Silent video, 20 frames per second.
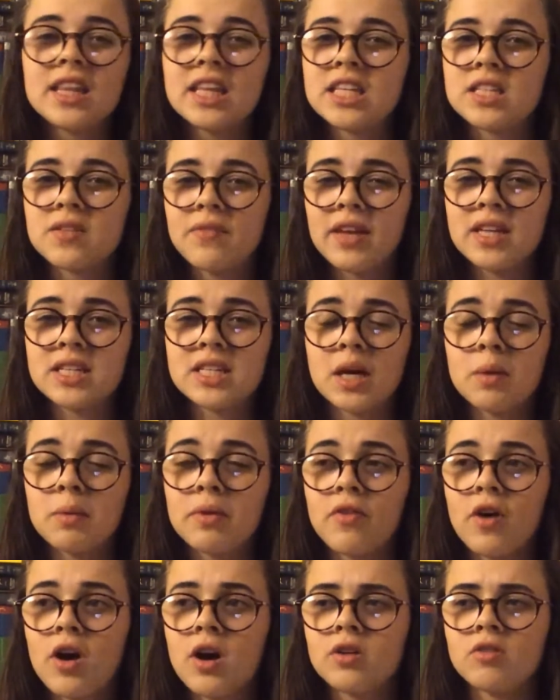these events that
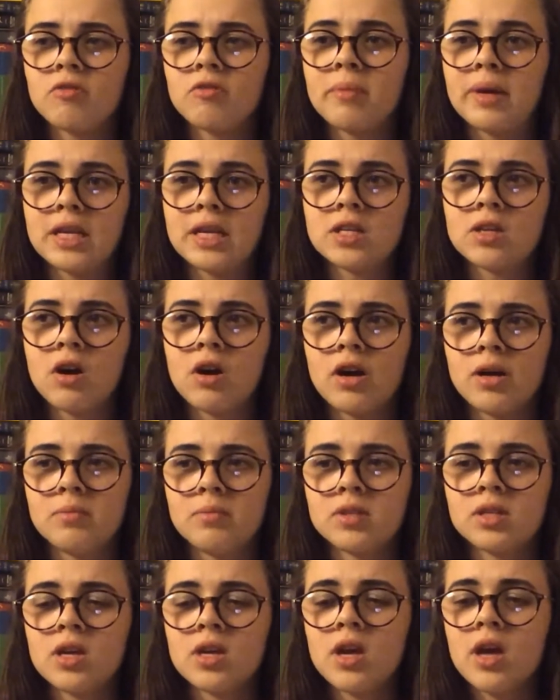we've heard of many
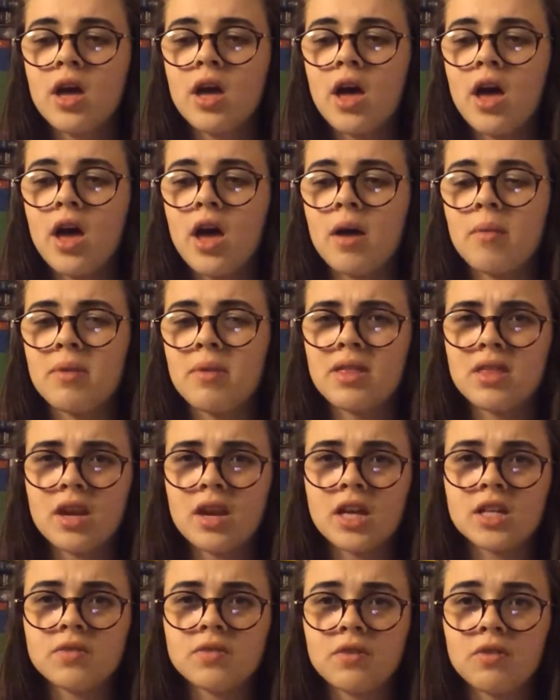times in
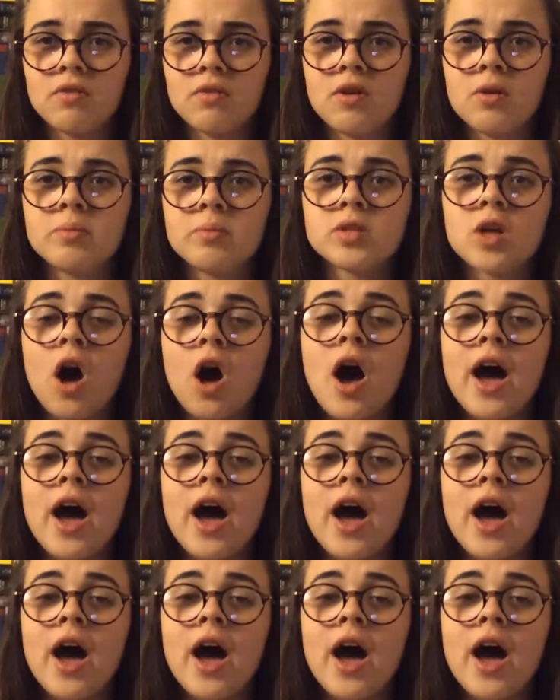the next few films.